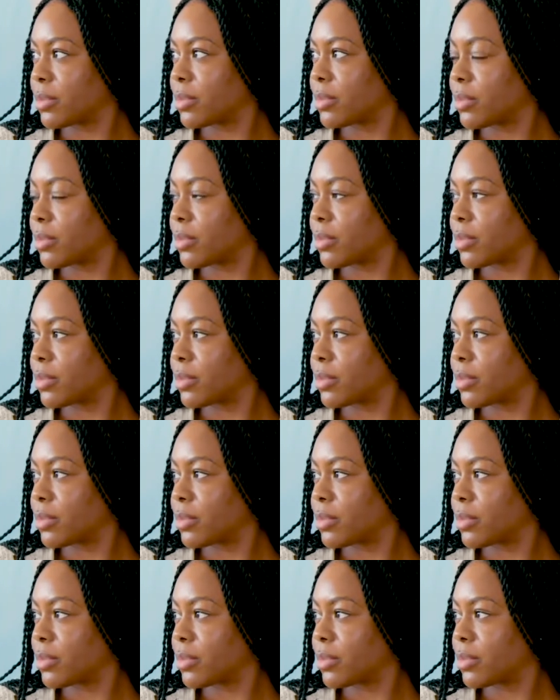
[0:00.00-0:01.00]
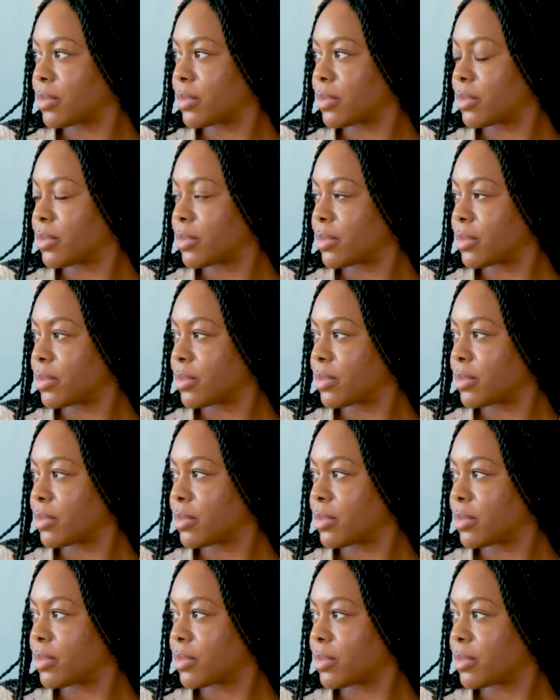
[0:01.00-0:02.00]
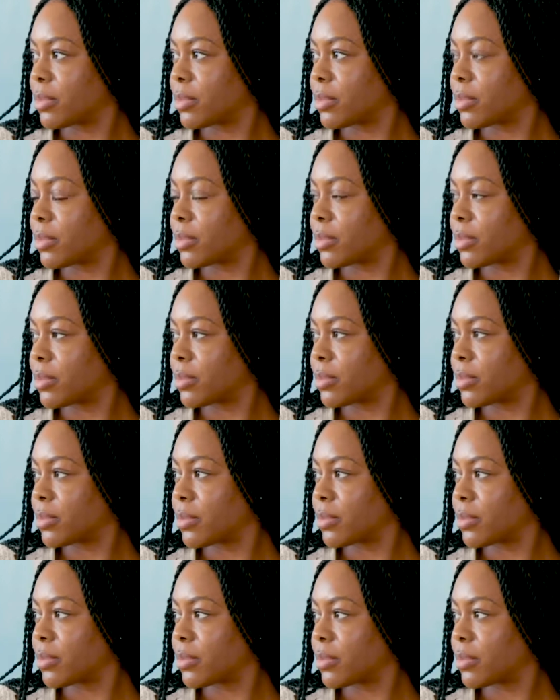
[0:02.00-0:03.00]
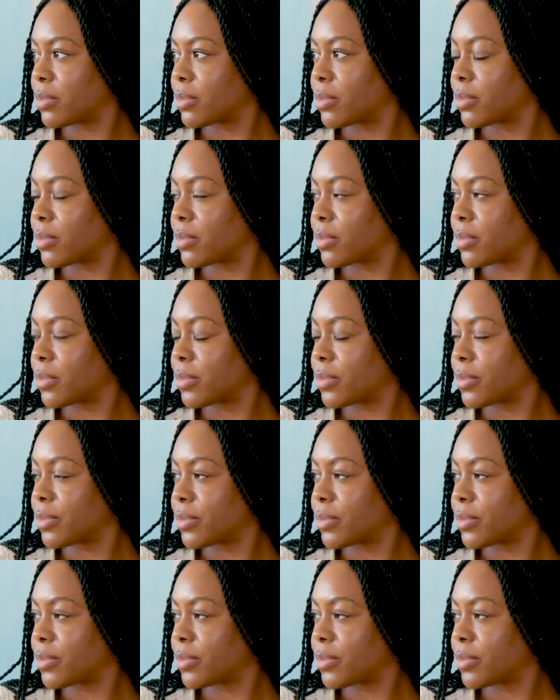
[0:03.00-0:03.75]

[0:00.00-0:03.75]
No words are spoken by the person on screen.